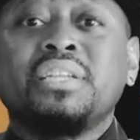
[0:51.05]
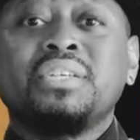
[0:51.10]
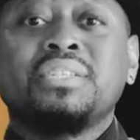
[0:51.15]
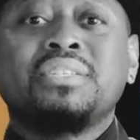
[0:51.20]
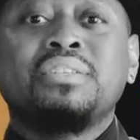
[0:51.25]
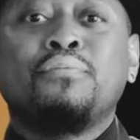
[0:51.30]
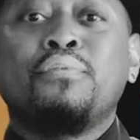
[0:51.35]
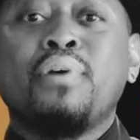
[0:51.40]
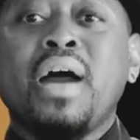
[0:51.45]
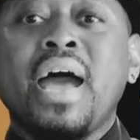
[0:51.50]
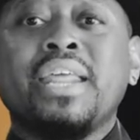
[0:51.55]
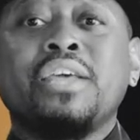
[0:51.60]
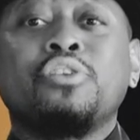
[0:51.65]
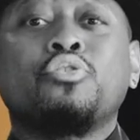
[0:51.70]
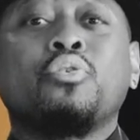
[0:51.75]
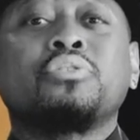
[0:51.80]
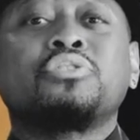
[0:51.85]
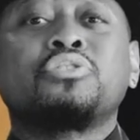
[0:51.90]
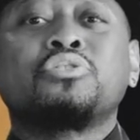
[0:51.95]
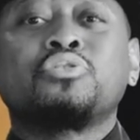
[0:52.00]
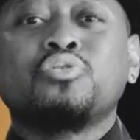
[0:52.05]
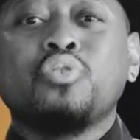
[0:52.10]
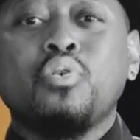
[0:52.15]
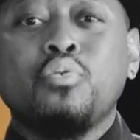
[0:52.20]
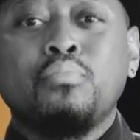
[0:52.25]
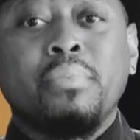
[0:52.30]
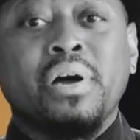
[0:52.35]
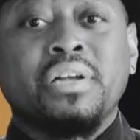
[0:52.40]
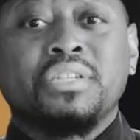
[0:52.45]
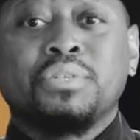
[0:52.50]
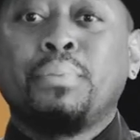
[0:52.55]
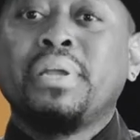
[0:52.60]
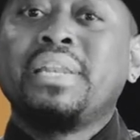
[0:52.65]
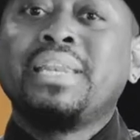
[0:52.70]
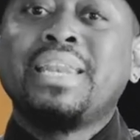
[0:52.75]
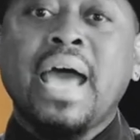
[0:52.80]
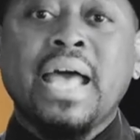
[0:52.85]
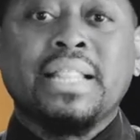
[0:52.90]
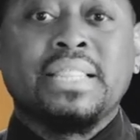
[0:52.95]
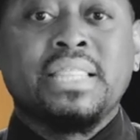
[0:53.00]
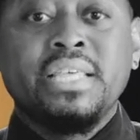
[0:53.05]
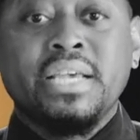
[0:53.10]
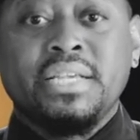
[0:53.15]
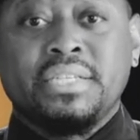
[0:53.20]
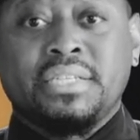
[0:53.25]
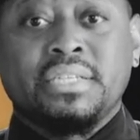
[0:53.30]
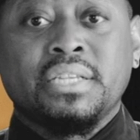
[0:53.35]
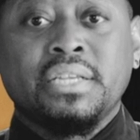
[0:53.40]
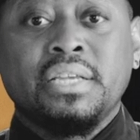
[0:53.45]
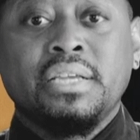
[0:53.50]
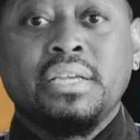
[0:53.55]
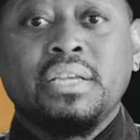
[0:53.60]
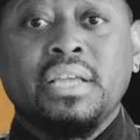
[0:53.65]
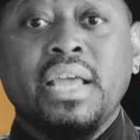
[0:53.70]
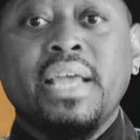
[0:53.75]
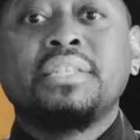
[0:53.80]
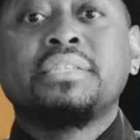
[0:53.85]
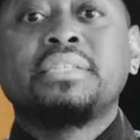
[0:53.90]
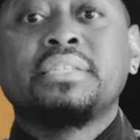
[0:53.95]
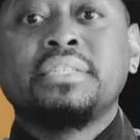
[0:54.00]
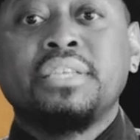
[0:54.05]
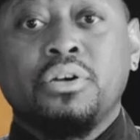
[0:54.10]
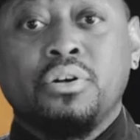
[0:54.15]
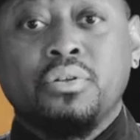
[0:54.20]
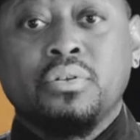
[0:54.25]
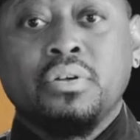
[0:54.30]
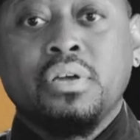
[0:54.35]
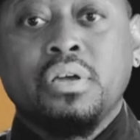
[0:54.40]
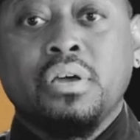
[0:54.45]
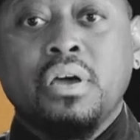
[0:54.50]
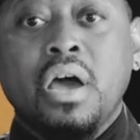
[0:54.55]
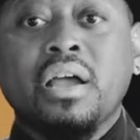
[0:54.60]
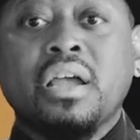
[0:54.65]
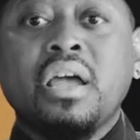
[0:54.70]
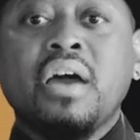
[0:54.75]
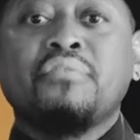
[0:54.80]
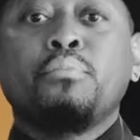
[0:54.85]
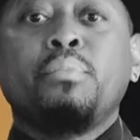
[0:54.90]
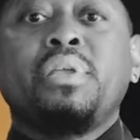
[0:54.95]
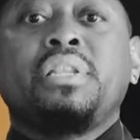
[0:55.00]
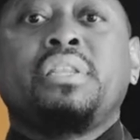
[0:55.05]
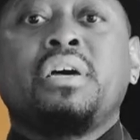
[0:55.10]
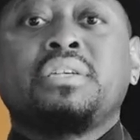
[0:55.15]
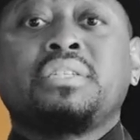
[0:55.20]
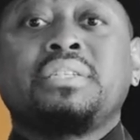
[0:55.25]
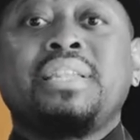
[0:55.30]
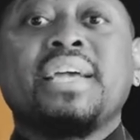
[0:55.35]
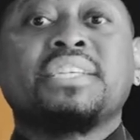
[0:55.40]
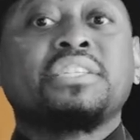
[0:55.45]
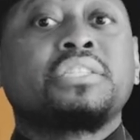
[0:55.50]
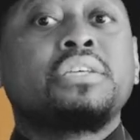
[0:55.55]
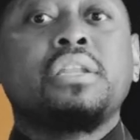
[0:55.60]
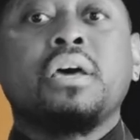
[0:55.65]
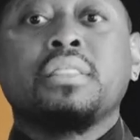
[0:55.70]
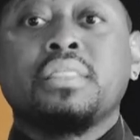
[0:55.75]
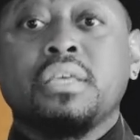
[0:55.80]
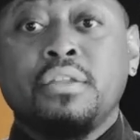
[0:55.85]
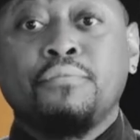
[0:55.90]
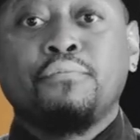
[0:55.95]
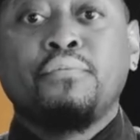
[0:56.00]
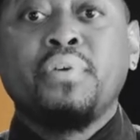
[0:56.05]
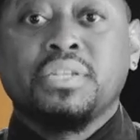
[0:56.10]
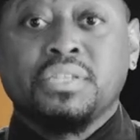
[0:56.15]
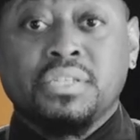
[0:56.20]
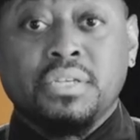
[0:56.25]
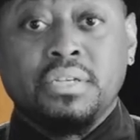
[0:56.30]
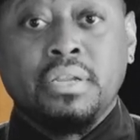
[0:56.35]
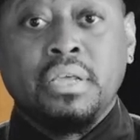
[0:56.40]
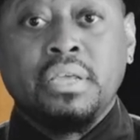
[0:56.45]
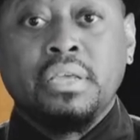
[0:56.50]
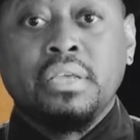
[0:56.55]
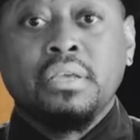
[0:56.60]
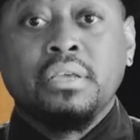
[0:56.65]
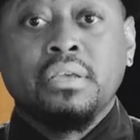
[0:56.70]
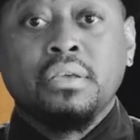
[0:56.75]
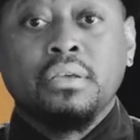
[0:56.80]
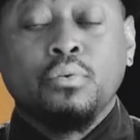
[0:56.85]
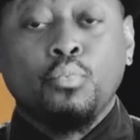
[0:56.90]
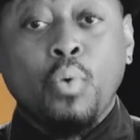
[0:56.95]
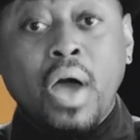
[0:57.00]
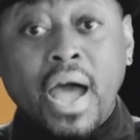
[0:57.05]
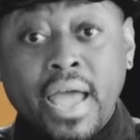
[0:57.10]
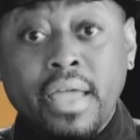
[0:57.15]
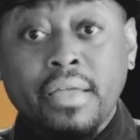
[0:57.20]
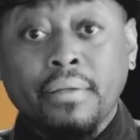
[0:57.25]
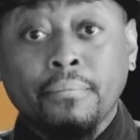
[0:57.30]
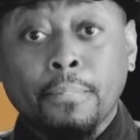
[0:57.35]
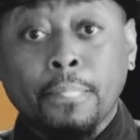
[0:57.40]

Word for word: is divided on so much, but not this. And still, our government does next to nothing to fix it. Why?